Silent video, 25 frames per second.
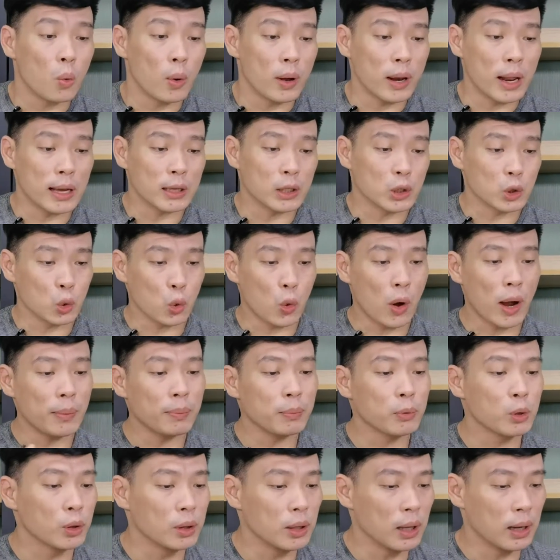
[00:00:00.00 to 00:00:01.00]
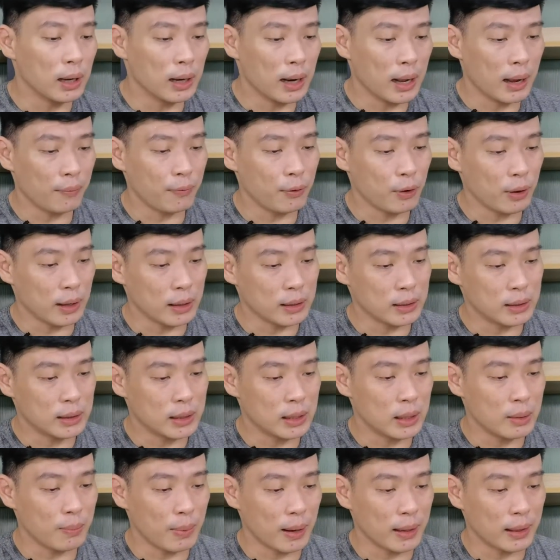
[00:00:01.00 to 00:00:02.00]
When I swipe to the left, you can
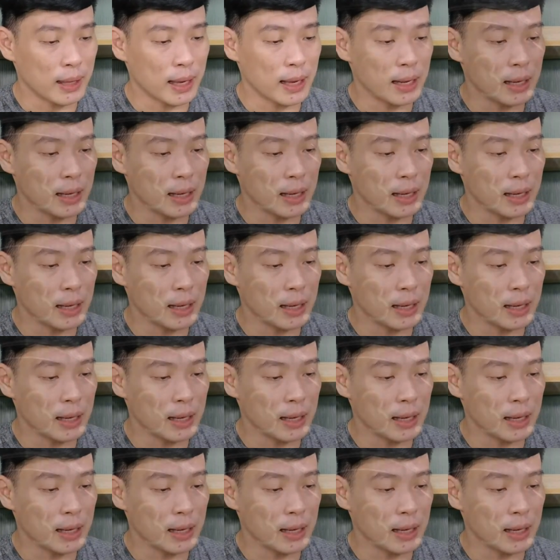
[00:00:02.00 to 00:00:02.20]
see my